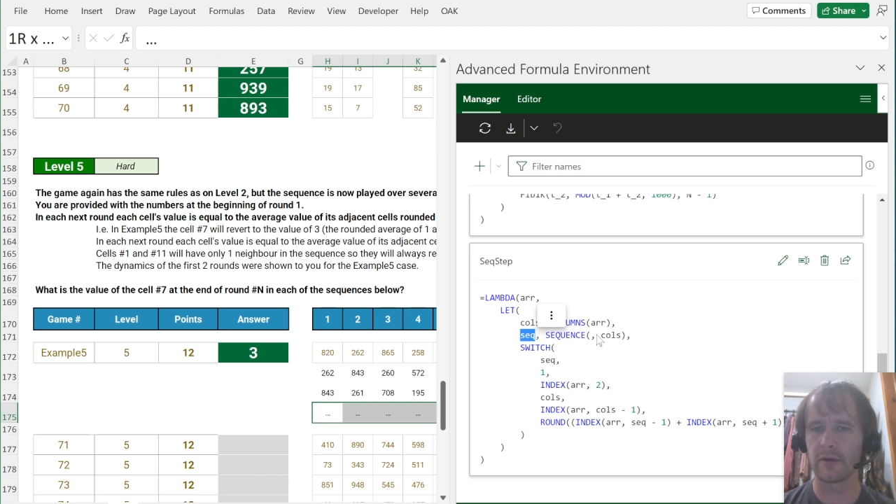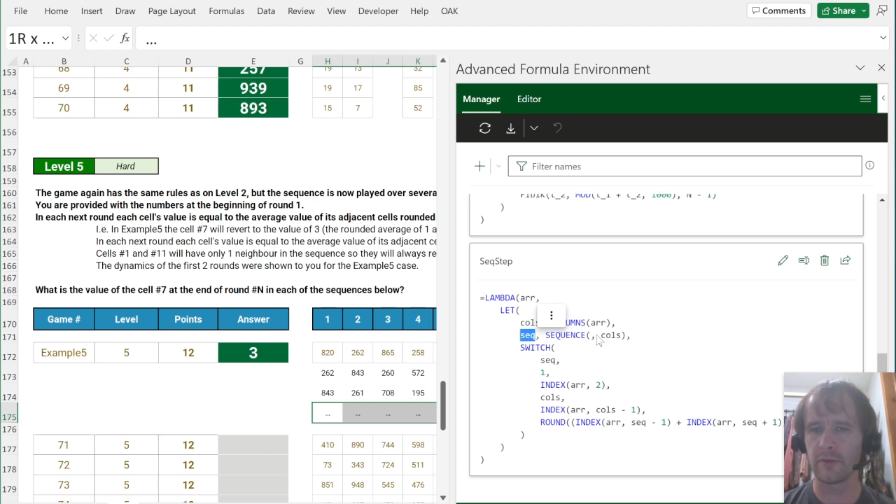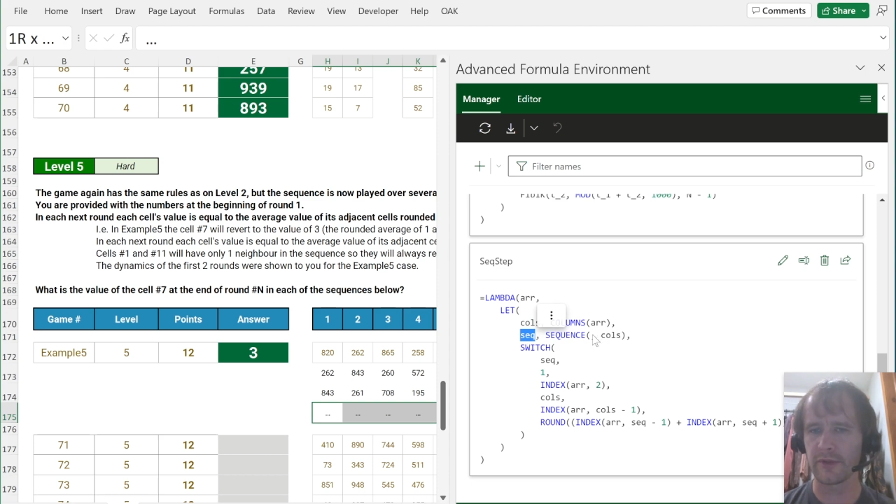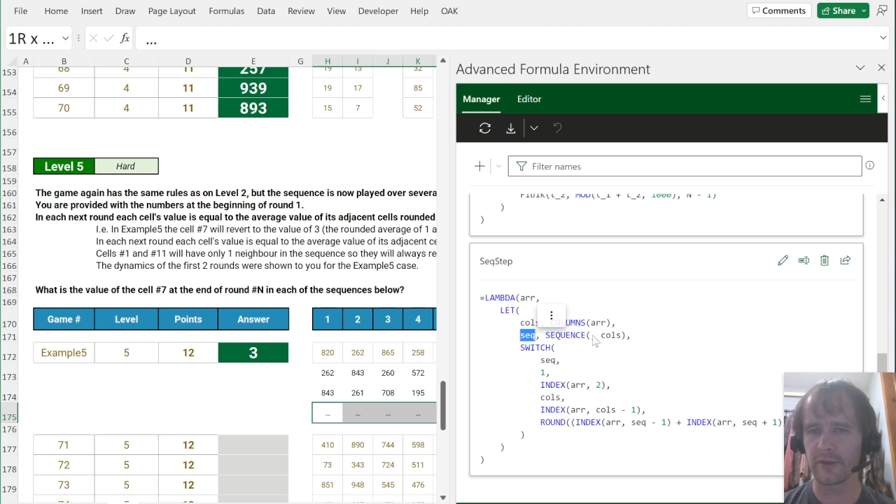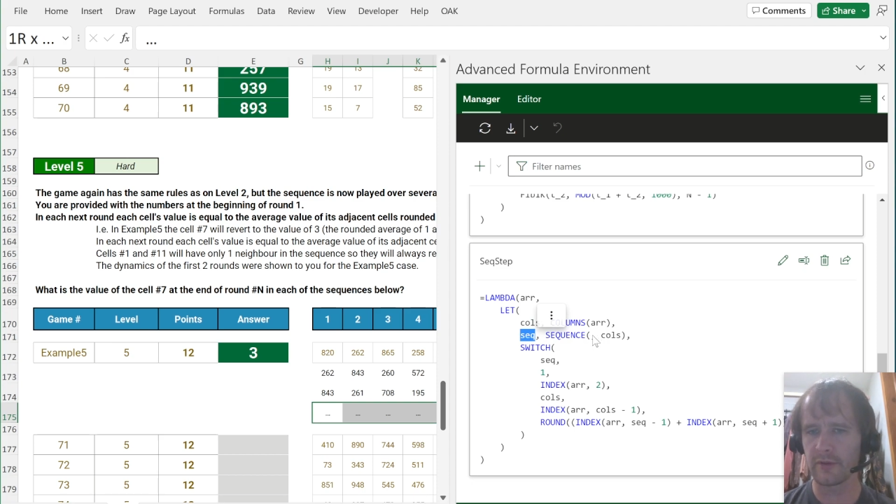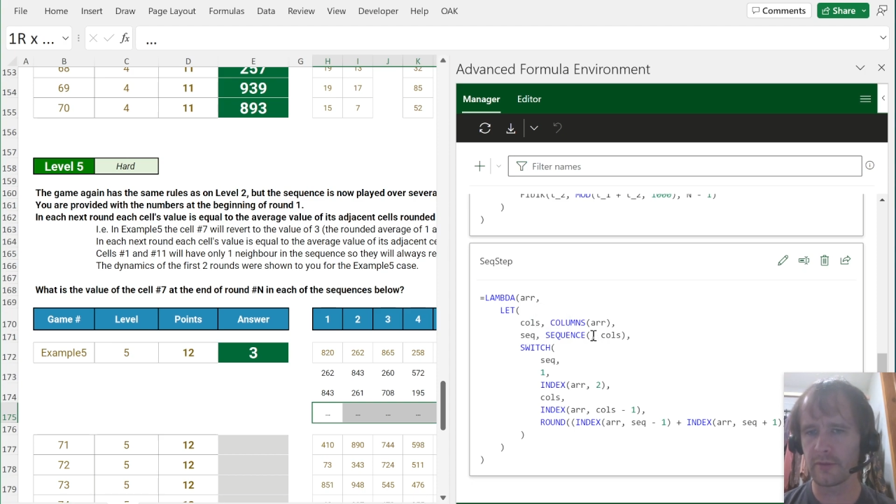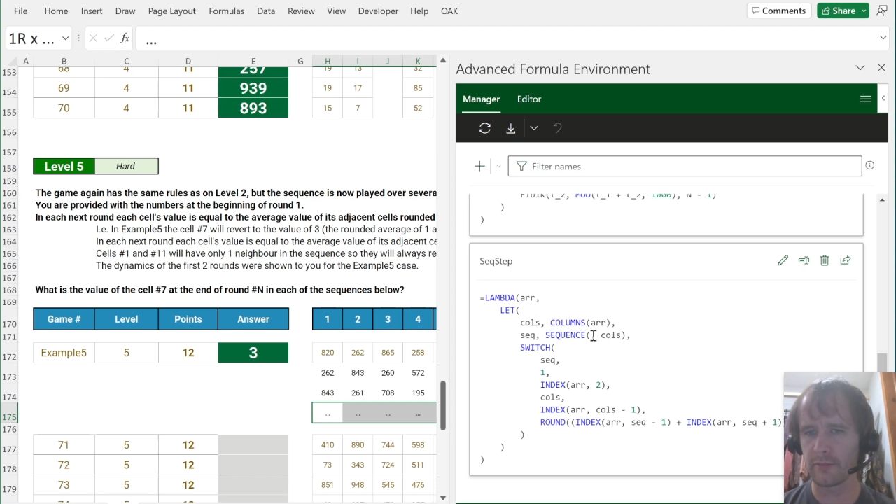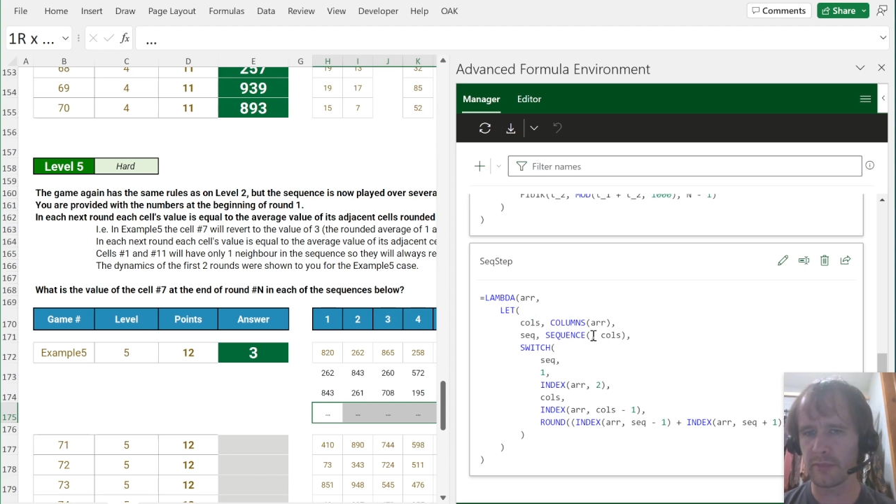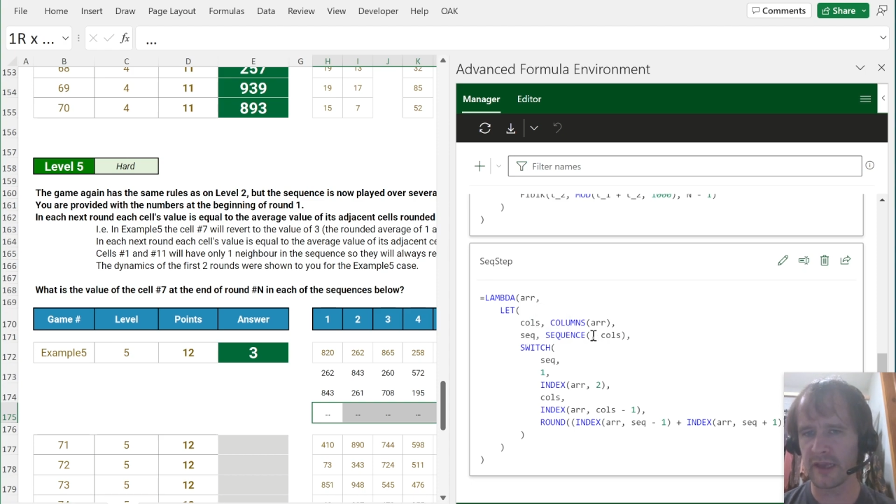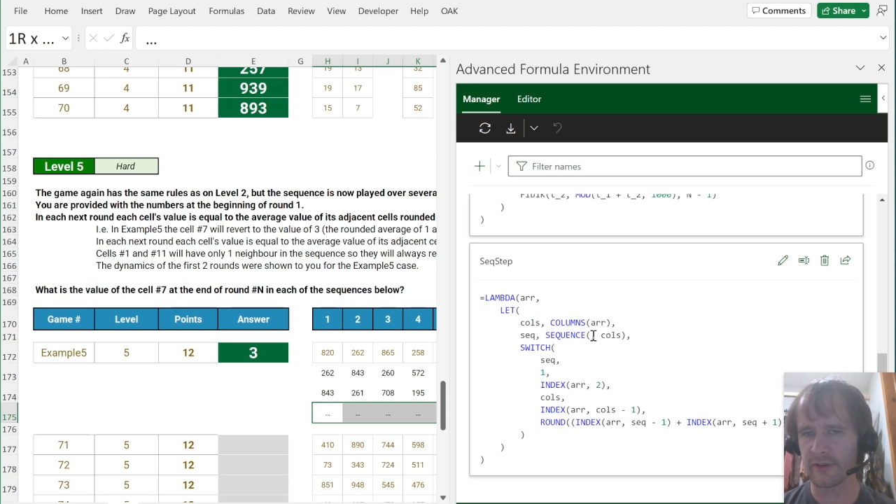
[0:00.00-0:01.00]
with
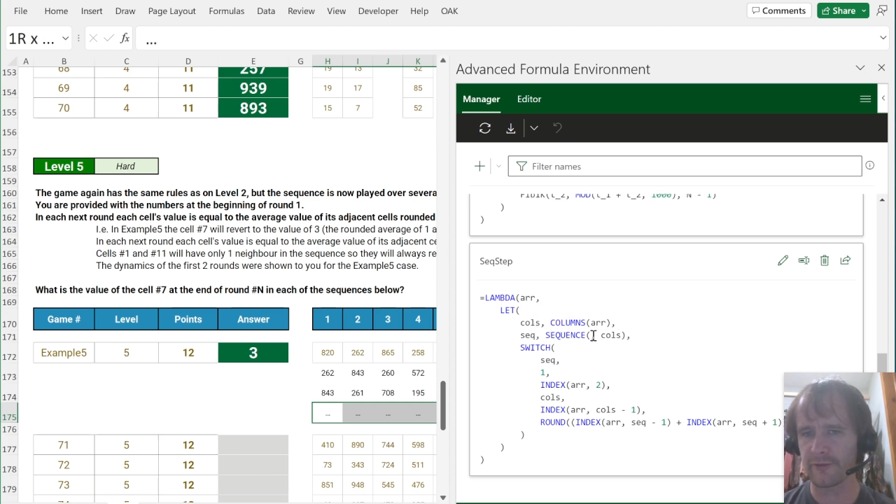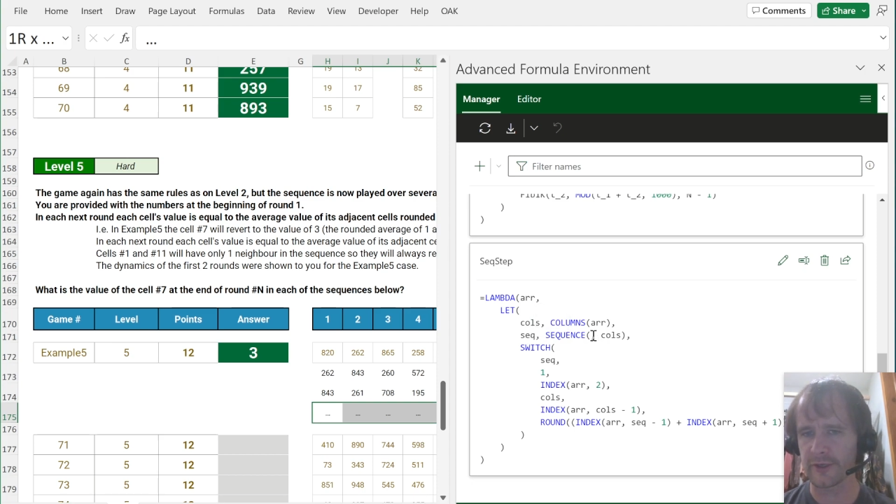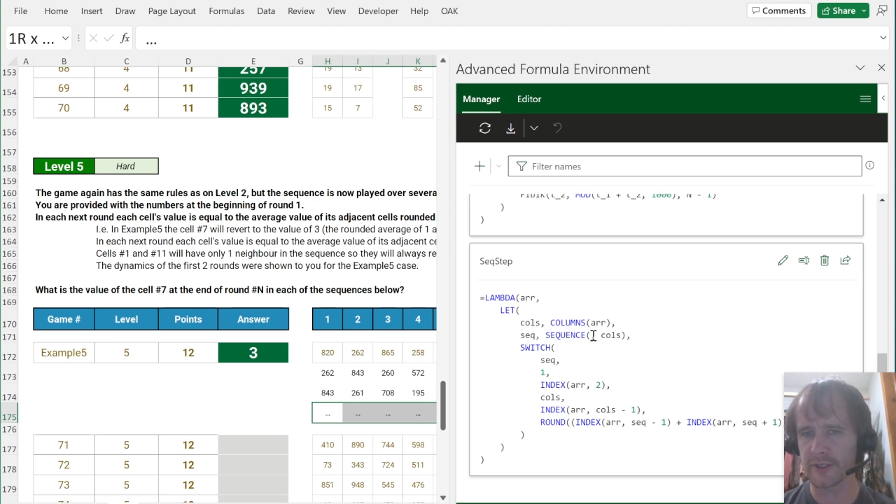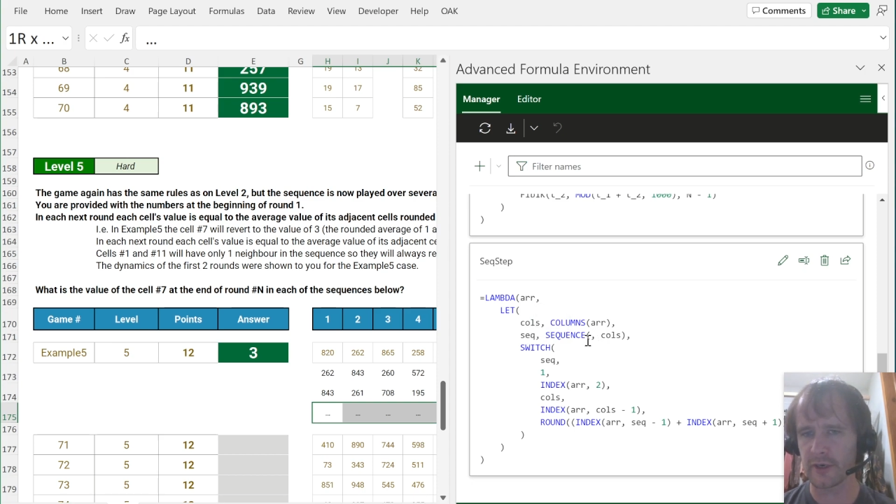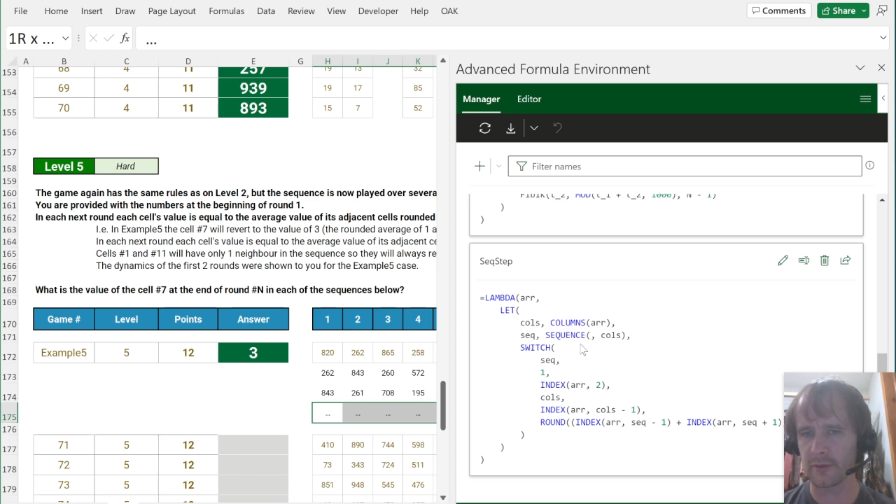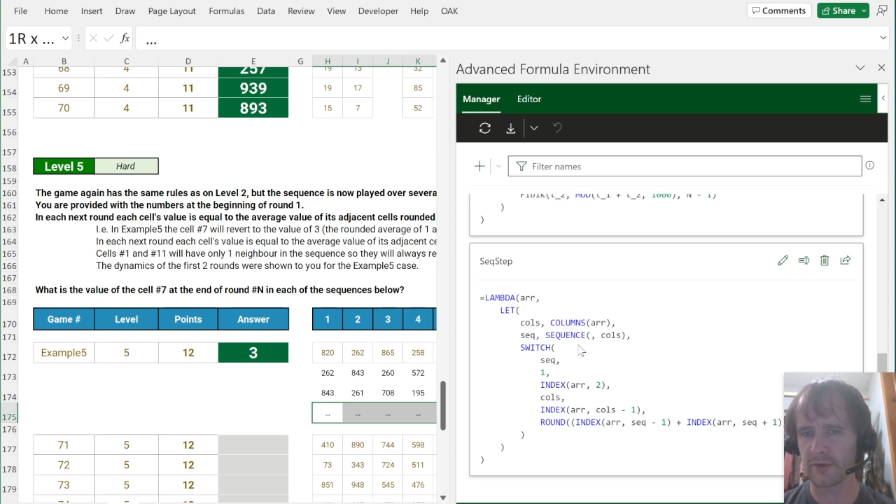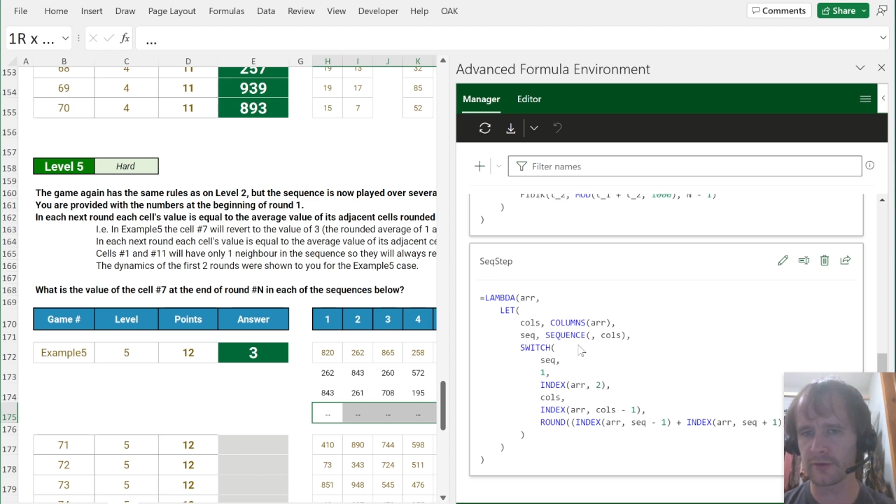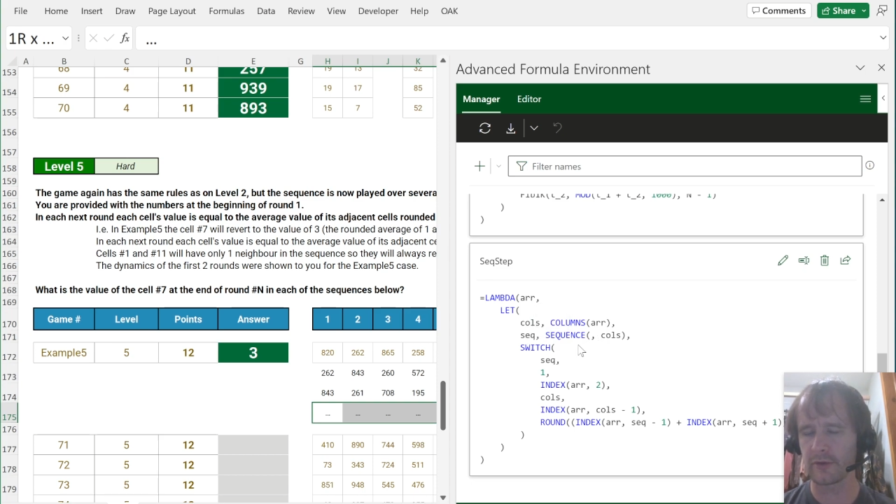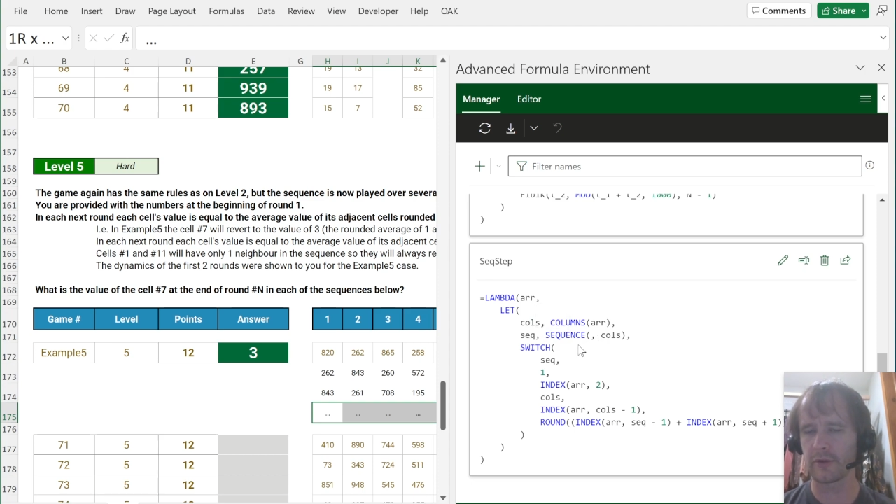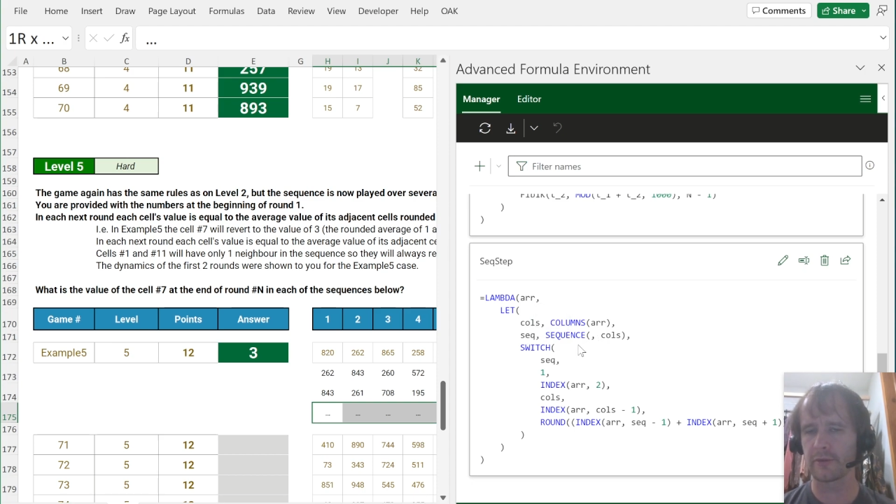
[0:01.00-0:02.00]
blank first argument,
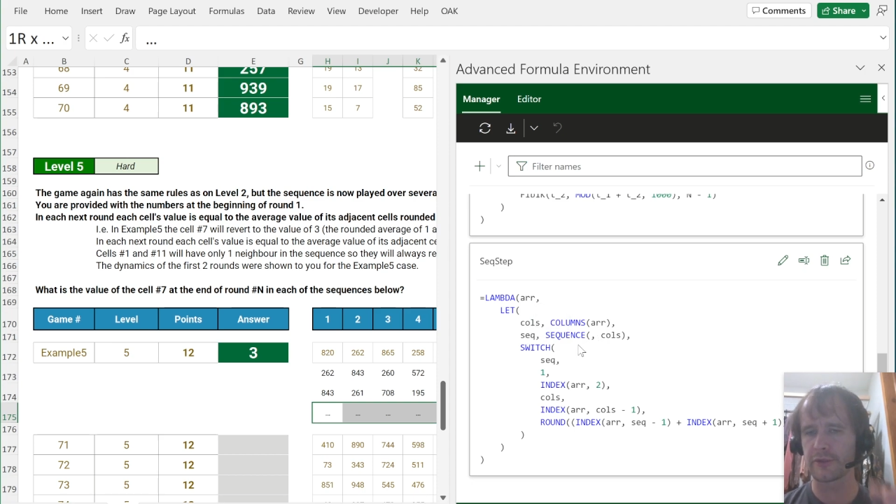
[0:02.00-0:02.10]
so in other words,